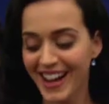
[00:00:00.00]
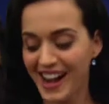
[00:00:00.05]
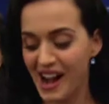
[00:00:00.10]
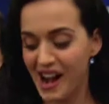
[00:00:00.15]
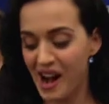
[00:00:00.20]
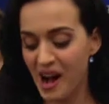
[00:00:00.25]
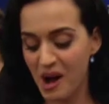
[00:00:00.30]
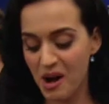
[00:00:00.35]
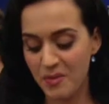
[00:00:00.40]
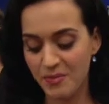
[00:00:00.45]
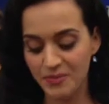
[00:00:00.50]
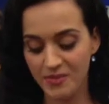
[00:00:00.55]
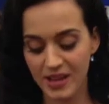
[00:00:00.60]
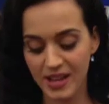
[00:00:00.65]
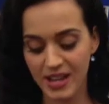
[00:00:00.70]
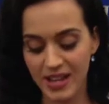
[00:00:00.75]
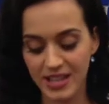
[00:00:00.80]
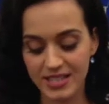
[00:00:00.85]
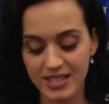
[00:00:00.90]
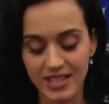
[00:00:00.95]
Um,
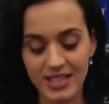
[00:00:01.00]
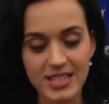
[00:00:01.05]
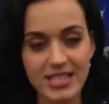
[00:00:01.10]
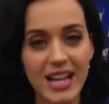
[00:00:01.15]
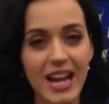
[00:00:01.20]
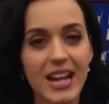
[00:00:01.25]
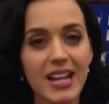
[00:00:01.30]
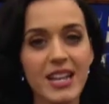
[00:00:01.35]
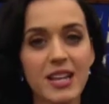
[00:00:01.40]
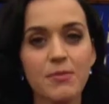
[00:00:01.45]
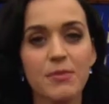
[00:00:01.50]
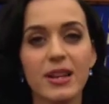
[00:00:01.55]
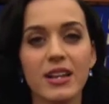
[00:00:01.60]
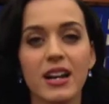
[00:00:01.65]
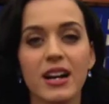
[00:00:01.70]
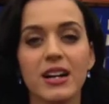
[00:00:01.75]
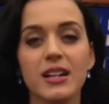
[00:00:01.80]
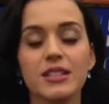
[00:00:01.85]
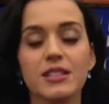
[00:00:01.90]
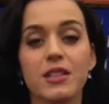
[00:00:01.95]
it's exciting
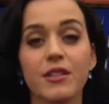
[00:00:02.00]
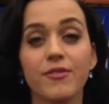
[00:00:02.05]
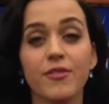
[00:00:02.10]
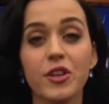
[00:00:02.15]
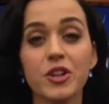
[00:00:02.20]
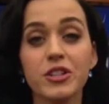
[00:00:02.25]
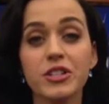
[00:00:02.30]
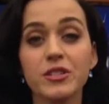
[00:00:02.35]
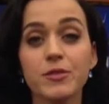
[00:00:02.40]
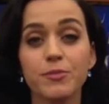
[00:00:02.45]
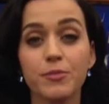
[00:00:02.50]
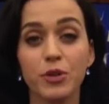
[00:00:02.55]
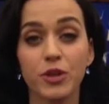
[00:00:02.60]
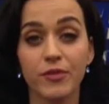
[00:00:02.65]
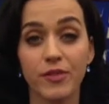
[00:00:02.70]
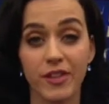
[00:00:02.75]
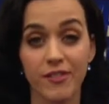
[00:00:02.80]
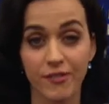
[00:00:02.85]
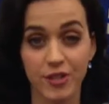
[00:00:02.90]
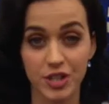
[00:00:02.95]
because the first
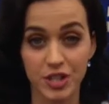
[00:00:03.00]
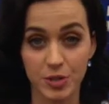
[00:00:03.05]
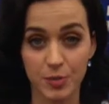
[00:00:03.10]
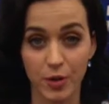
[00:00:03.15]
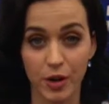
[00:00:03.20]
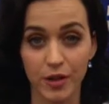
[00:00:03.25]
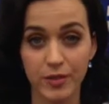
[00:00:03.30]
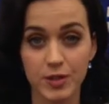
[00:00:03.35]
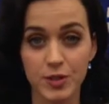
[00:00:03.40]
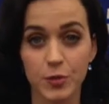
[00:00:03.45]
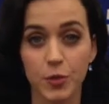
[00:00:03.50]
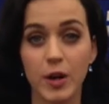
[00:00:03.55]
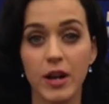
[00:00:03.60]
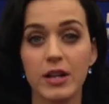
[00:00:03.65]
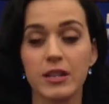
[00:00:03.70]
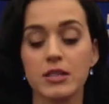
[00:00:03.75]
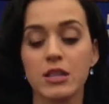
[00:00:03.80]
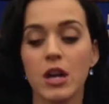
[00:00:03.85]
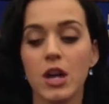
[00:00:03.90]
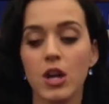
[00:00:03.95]
movie for Smurfs
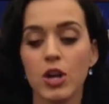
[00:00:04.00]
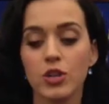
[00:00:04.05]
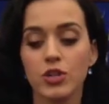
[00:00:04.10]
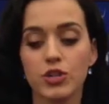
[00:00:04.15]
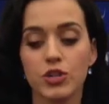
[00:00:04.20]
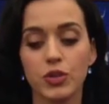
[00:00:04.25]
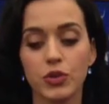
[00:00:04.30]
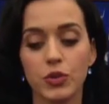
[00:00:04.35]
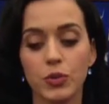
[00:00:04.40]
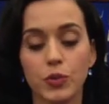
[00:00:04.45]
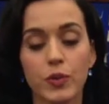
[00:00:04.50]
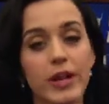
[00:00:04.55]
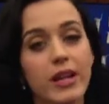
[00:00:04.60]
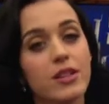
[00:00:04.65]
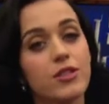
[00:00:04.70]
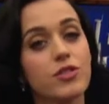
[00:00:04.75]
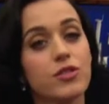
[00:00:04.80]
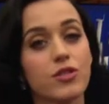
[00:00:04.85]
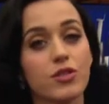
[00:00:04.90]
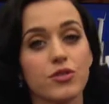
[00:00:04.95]
was to
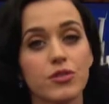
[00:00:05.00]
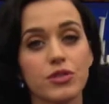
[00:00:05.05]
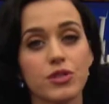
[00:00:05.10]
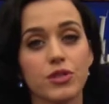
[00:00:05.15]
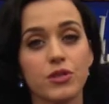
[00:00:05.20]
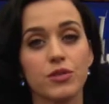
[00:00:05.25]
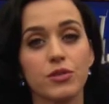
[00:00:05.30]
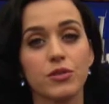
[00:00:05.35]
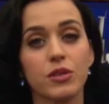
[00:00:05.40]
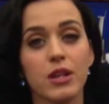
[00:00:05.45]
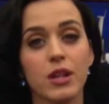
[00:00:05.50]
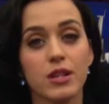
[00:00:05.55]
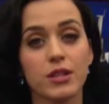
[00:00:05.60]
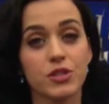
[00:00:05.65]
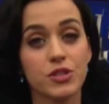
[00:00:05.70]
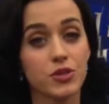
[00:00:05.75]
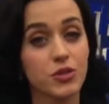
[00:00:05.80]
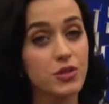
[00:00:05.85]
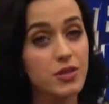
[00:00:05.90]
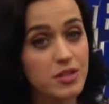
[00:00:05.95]
reintroduce you
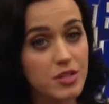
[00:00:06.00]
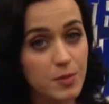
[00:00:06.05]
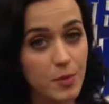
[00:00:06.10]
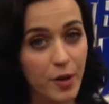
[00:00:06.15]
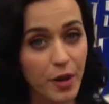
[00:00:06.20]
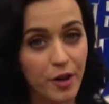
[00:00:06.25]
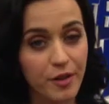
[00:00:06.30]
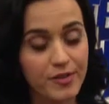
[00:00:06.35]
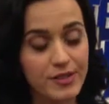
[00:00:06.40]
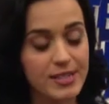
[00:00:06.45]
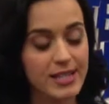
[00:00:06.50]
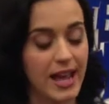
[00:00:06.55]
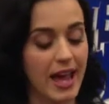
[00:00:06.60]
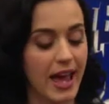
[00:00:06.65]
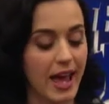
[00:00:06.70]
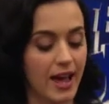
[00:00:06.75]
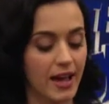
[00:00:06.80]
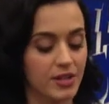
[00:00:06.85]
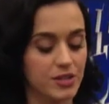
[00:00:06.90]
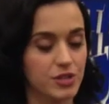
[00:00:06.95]
to the Smurfs
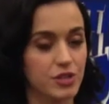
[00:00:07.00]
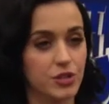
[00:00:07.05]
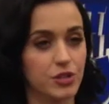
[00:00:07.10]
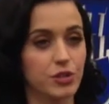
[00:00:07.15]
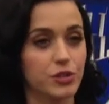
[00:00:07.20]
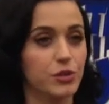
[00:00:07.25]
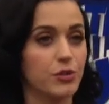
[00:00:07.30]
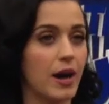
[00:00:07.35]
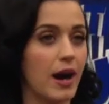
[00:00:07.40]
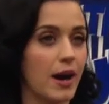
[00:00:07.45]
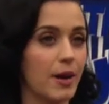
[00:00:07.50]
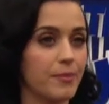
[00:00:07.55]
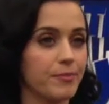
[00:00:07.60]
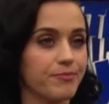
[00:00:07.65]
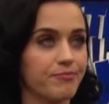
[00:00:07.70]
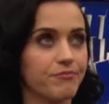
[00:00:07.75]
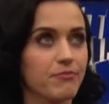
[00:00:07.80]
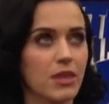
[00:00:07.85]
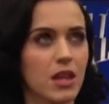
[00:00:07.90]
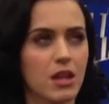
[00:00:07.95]
and to. Um,
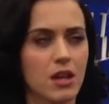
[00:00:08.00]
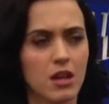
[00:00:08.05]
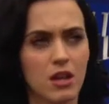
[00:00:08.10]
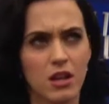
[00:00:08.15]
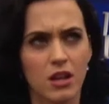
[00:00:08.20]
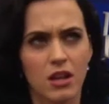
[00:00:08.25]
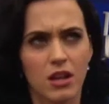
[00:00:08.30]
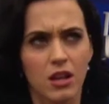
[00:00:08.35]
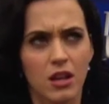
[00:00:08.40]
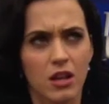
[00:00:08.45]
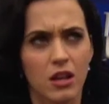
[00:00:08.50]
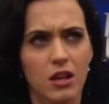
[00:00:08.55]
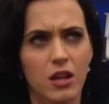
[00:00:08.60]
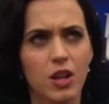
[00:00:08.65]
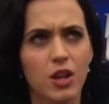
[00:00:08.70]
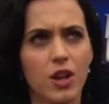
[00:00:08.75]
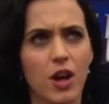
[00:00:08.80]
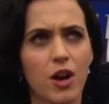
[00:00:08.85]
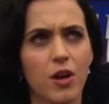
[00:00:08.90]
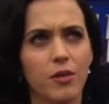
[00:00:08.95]

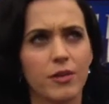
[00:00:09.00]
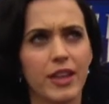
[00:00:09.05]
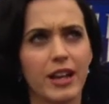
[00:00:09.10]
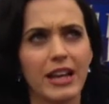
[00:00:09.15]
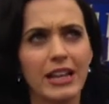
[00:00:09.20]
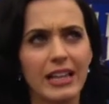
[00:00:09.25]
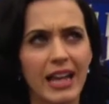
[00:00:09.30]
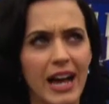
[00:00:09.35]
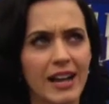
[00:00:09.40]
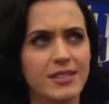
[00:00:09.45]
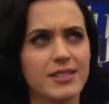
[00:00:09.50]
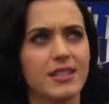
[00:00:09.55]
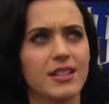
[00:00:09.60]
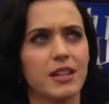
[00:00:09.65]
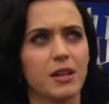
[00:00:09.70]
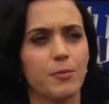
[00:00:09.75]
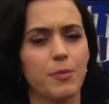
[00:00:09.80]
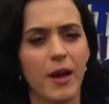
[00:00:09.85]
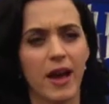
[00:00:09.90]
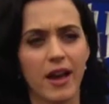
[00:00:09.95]
you know the
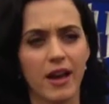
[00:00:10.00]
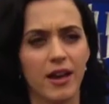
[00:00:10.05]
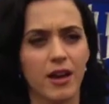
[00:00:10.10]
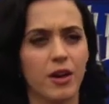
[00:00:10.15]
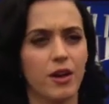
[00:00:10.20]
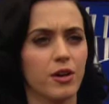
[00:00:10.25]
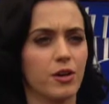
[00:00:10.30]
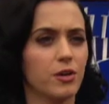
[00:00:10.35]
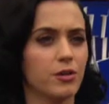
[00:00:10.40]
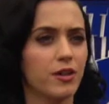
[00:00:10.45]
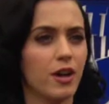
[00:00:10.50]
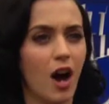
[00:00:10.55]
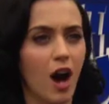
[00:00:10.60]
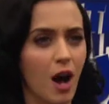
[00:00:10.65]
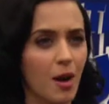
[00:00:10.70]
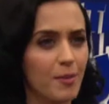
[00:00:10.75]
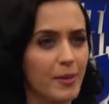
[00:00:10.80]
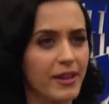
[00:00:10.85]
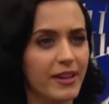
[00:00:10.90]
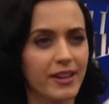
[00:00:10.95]
classic Peyo
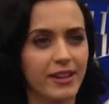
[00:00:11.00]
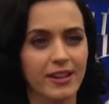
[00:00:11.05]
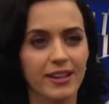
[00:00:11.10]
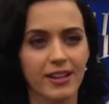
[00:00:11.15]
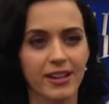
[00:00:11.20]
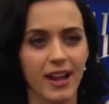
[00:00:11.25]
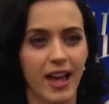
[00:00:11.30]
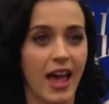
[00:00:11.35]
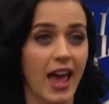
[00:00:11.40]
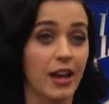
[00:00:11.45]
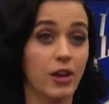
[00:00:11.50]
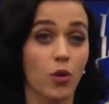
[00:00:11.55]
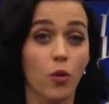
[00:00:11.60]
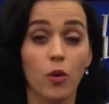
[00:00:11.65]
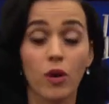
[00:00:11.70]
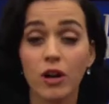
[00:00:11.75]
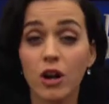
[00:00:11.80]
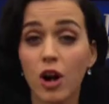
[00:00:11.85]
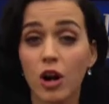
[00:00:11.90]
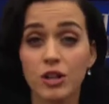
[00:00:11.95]
comic and
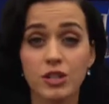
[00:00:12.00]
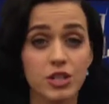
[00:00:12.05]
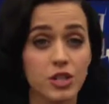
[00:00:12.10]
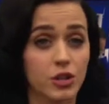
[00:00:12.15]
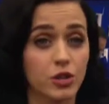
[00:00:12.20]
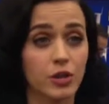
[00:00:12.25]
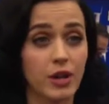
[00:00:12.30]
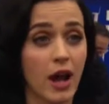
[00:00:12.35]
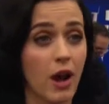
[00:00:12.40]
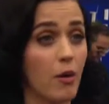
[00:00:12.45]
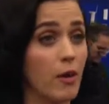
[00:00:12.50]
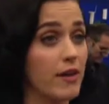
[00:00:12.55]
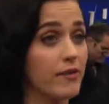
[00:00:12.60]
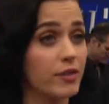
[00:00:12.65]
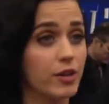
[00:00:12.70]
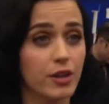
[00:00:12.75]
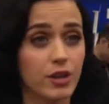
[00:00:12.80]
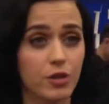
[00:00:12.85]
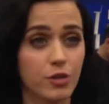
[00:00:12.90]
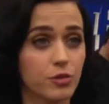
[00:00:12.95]
or cartoon
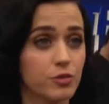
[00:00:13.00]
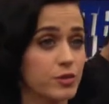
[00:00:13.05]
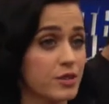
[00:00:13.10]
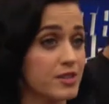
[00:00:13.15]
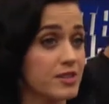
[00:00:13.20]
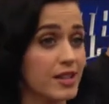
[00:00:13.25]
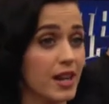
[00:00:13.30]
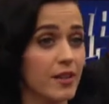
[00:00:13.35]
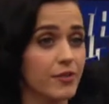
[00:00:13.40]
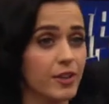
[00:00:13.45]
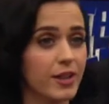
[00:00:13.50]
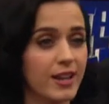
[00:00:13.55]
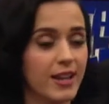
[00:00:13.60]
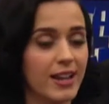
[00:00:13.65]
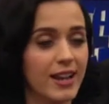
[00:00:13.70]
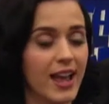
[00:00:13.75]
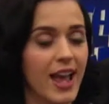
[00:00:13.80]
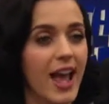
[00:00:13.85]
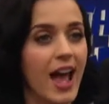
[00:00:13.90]
however you discovered it